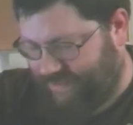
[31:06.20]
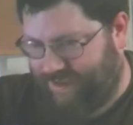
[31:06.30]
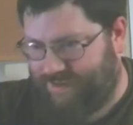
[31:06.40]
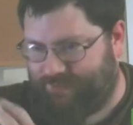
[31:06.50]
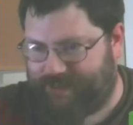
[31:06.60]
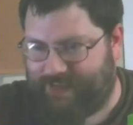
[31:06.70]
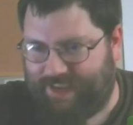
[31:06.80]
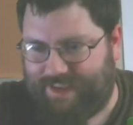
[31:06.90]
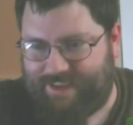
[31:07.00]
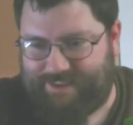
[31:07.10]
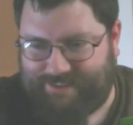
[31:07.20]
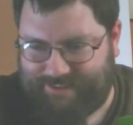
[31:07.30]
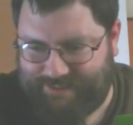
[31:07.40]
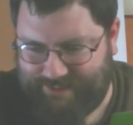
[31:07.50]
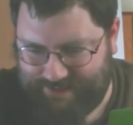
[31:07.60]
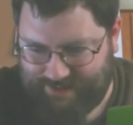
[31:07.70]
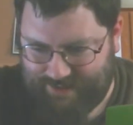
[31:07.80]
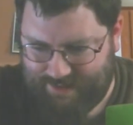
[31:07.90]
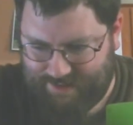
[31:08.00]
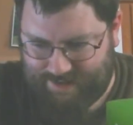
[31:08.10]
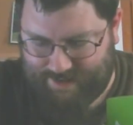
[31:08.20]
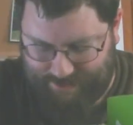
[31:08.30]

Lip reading: of his hand? I do